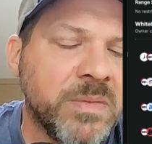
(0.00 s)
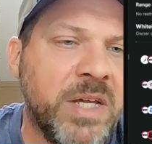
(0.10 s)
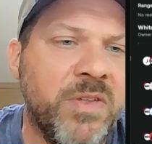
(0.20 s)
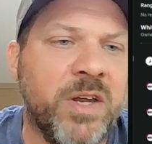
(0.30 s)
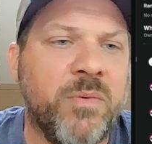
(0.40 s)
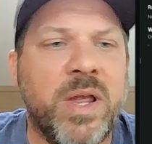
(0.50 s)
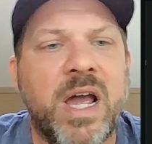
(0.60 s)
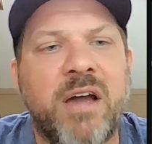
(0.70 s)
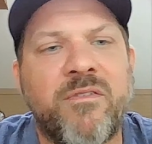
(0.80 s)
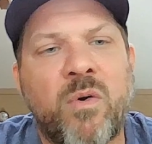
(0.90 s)
And then we
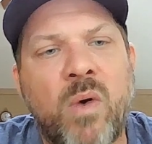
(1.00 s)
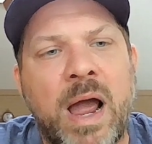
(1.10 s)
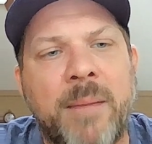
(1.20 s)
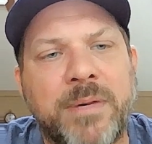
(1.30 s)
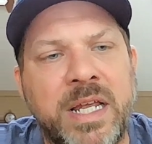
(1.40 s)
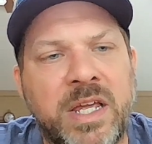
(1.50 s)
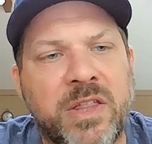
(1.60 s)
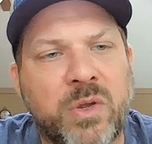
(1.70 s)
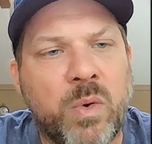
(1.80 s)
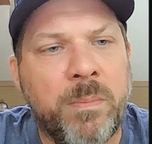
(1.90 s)
have wrapped
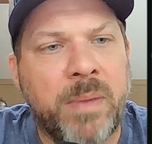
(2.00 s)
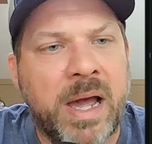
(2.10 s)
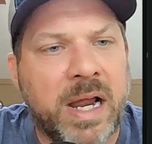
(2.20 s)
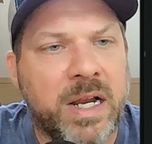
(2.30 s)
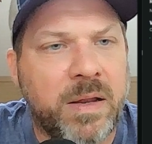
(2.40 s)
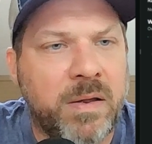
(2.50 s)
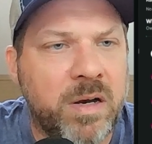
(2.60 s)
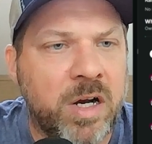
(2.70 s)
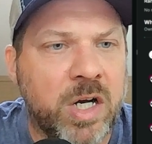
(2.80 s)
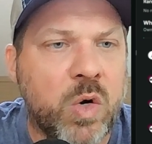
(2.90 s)
ETH Coinbase
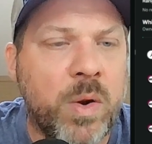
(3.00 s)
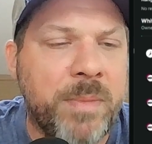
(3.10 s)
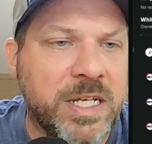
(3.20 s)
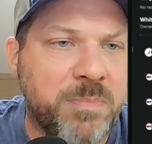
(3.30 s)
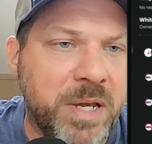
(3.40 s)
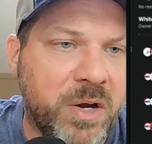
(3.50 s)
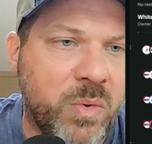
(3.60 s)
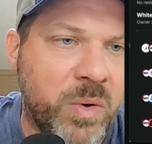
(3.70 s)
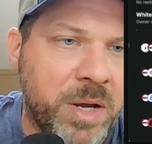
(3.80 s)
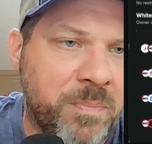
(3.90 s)

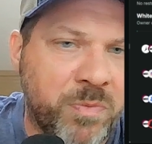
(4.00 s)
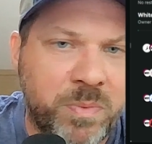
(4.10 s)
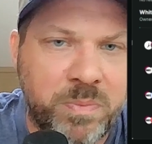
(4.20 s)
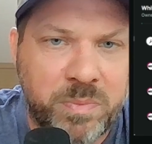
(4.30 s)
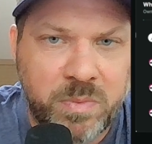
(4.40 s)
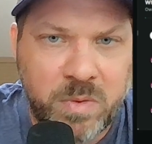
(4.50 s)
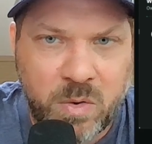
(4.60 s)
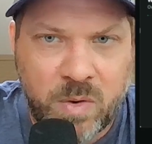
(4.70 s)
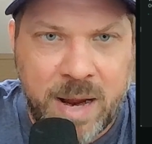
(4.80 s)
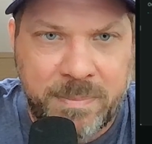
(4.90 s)
Bitcoin,
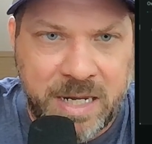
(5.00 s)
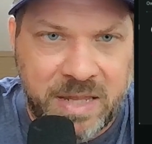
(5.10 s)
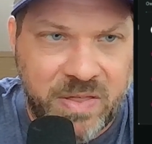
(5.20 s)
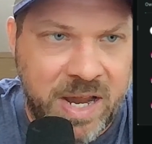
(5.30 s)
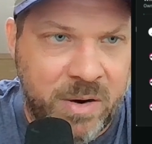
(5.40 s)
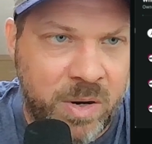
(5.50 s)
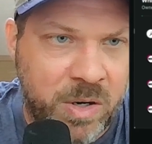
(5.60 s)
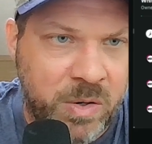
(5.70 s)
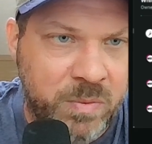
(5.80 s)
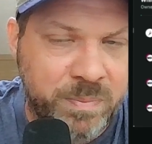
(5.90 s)
wrapped ETH
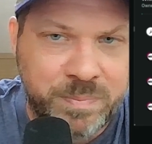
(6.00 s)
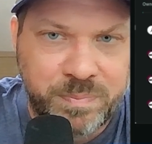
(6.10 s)
Arrow,